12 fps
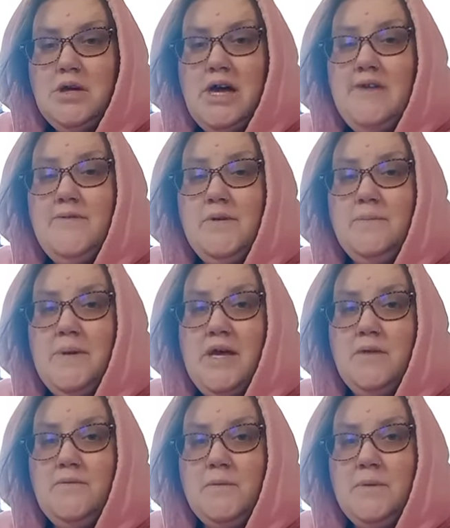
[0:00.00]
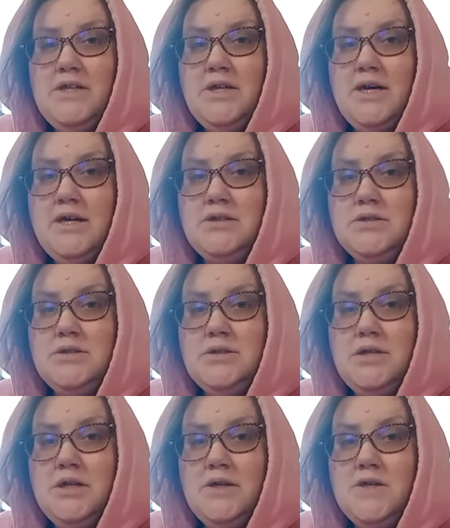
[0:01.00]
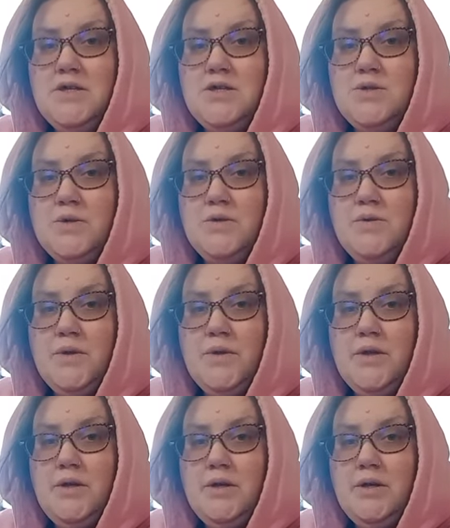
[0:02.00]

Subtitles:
I feel bad for my doctor, to tell you the truth.